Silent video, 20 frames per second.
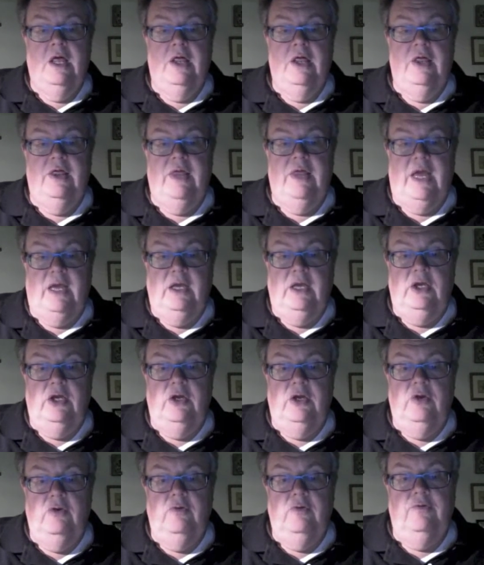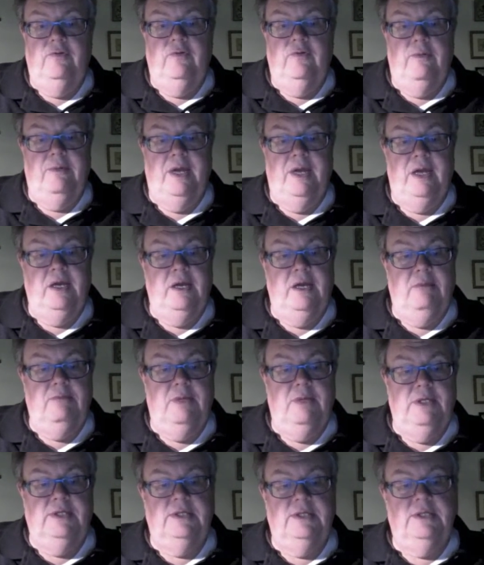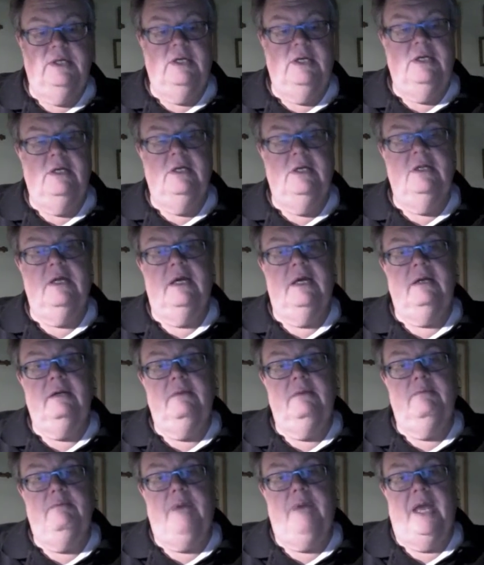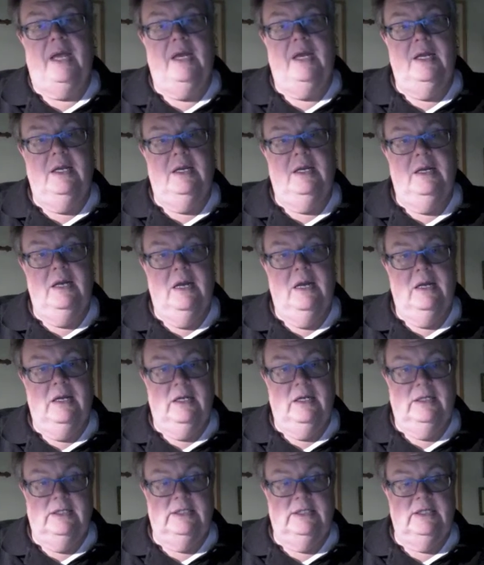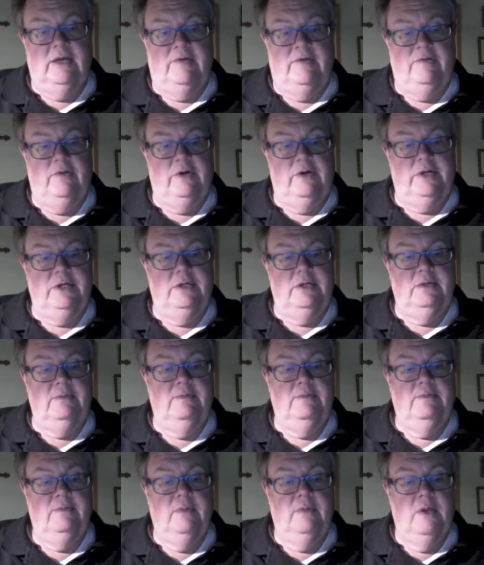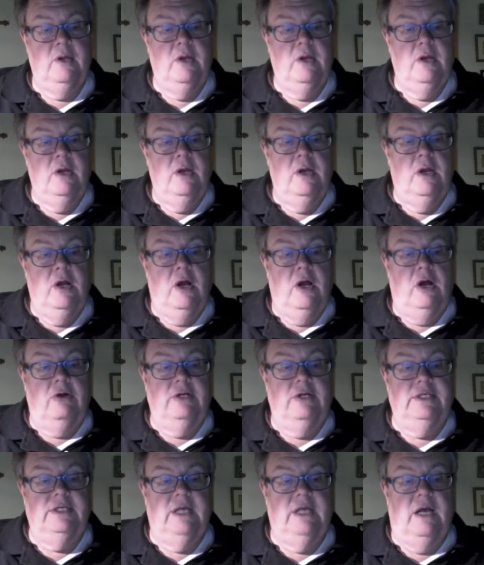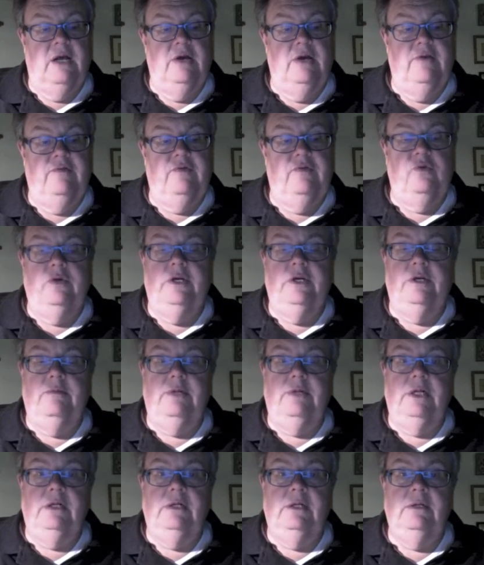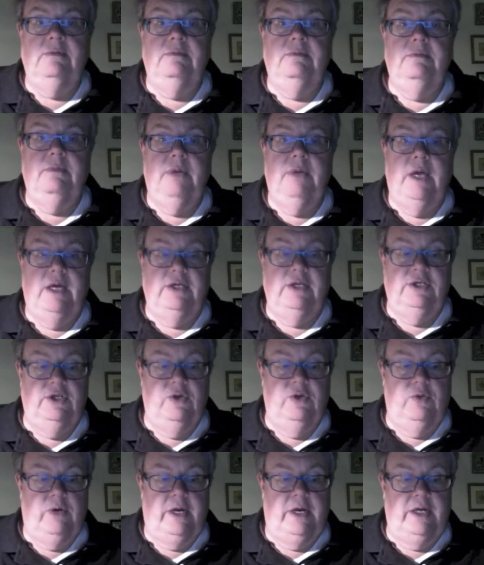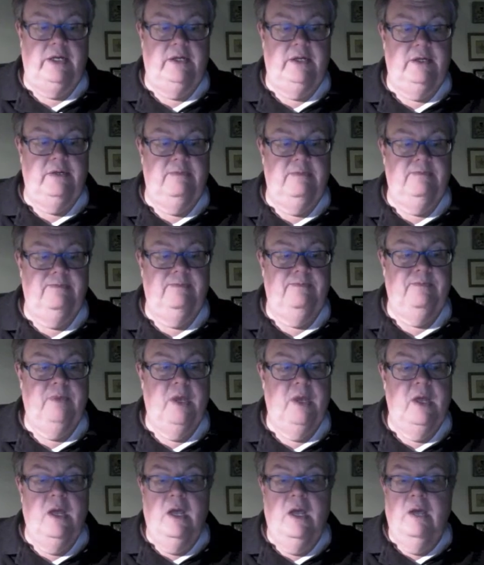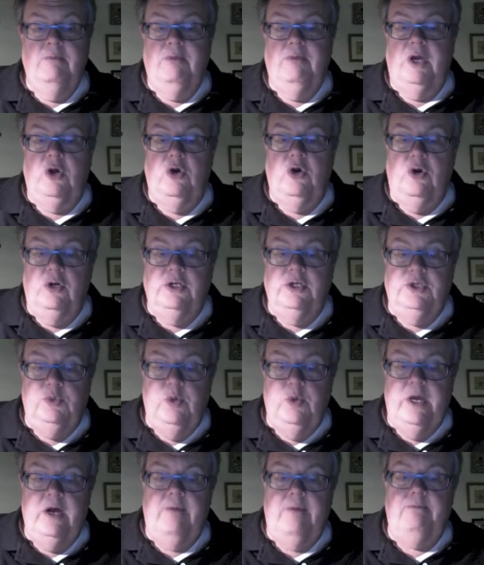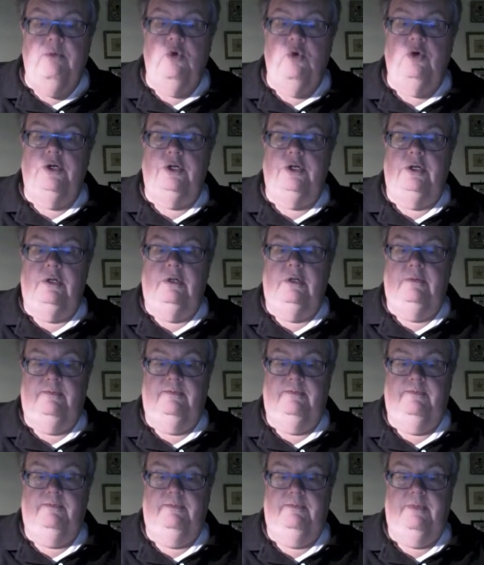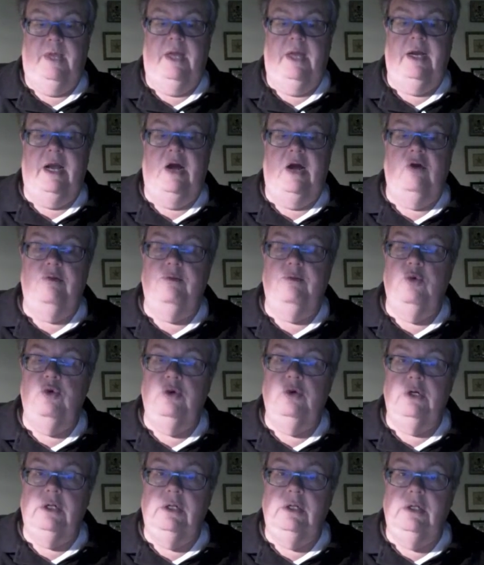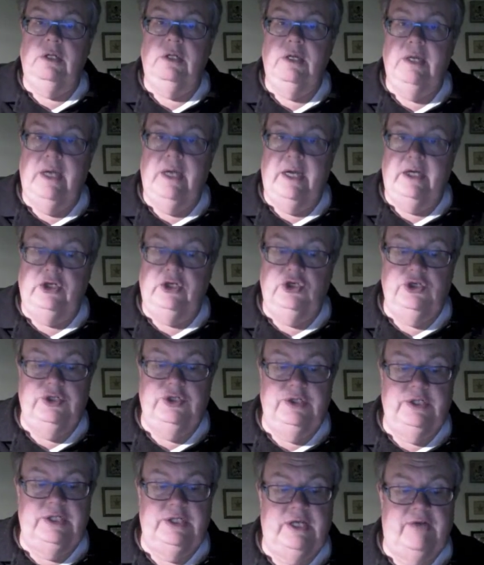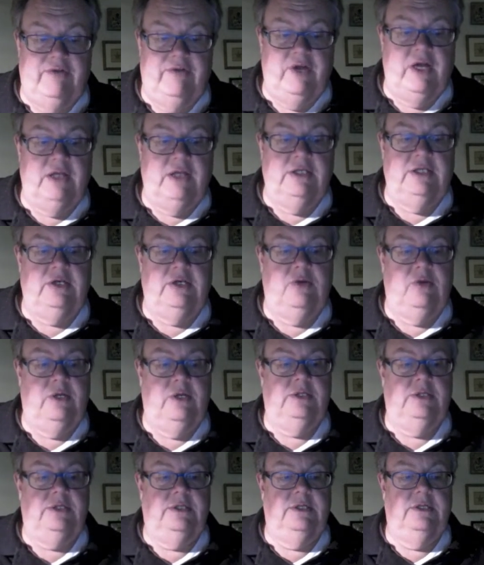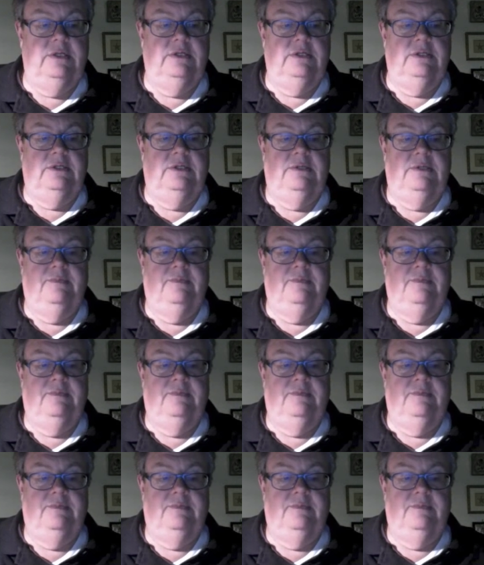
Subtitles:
Thank you for making me see that pain and suffering are as unavoidable as the rain. Because we are mortal, and our mortal actions have consequences,